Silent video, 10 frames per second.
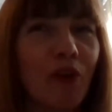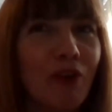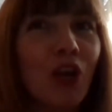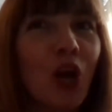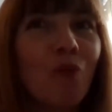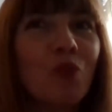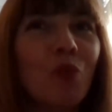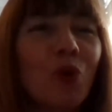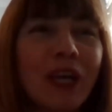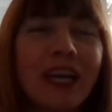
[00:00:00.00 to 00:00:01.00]
feel very
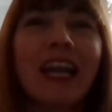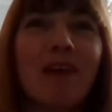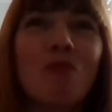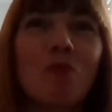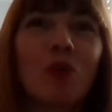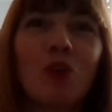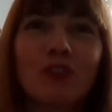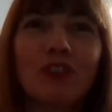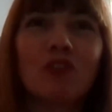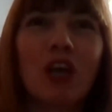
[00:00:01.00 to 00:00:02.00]
uncomfortable and clam up, and
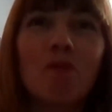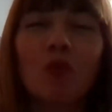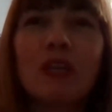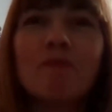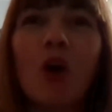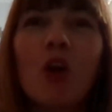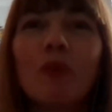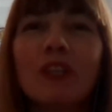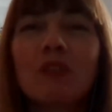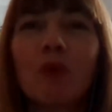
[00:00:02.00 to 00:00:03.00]
lots of tumbleweed
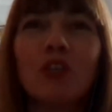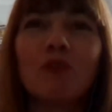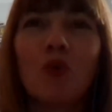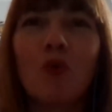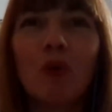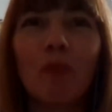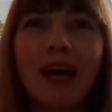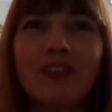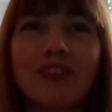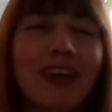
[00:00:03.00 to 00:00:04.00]
moments when you talk
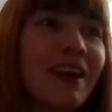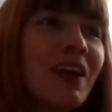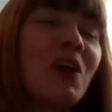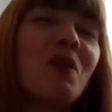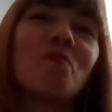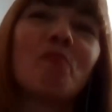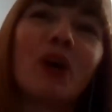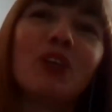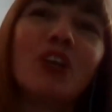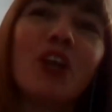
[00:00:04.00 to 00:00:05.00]
about it.
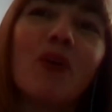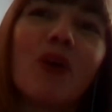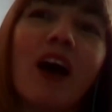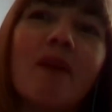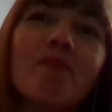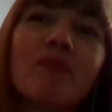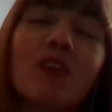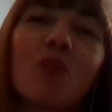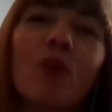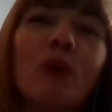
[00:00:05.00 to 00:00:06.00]
But
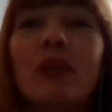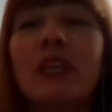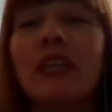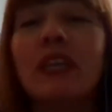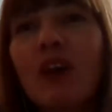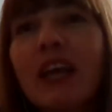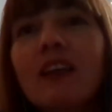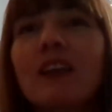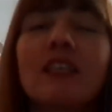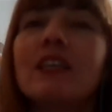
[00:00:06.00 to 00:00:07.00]
we need to
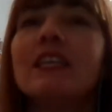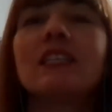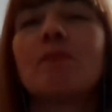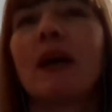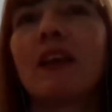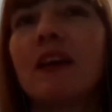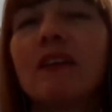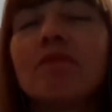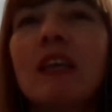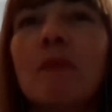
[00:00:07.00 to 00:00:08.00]
recognise that it leads
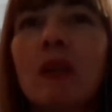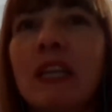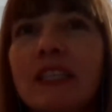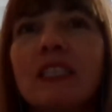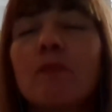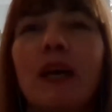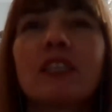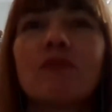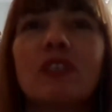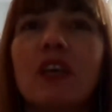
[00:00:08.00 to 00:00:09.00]
to
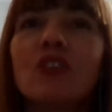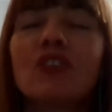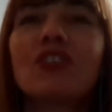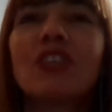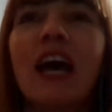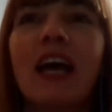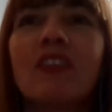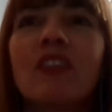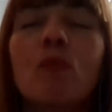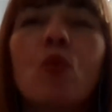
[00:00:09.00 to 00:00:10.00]
better results,
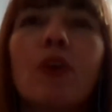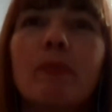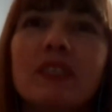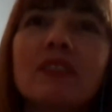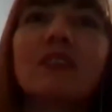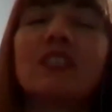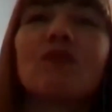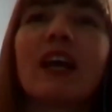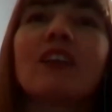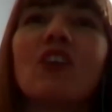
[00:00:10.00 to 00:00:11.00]
and the more that businesses
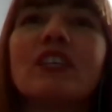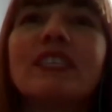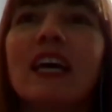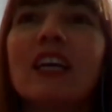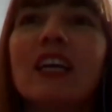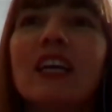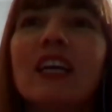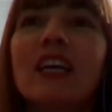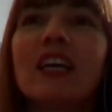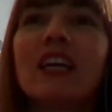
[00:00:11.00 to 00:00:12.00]
recognise that
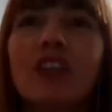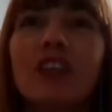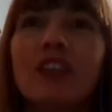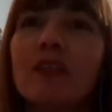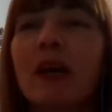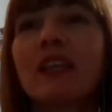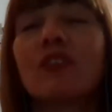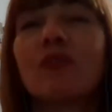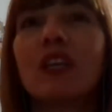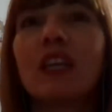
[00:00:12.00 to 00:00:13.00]
too, the
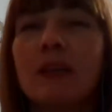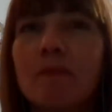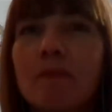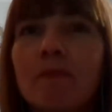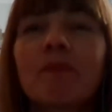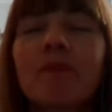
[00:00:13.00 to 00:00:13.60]
better, really.